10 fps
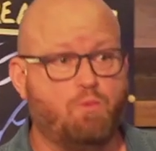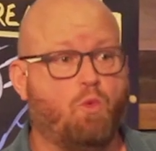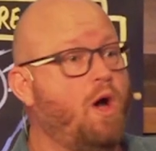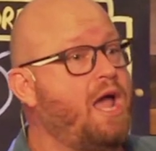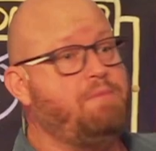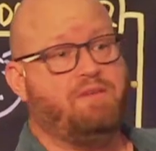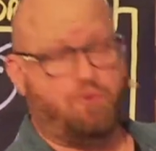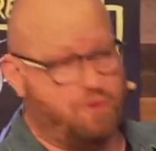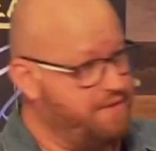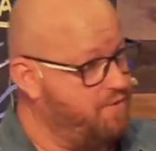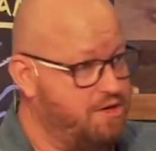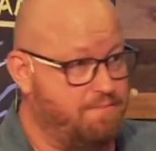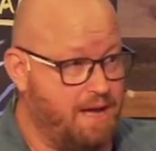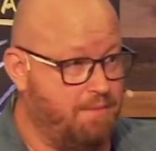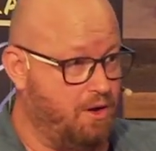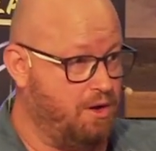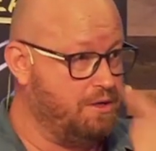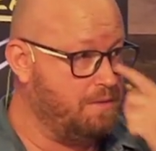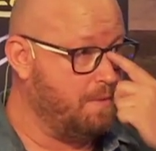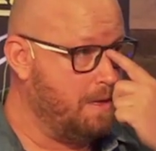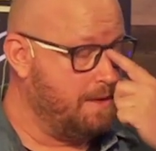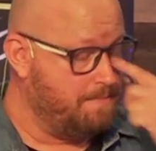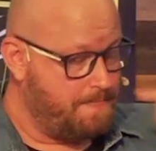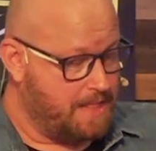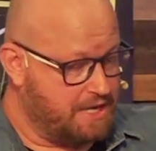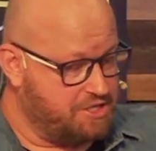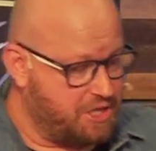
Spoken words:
way before he even got to Babylon. And so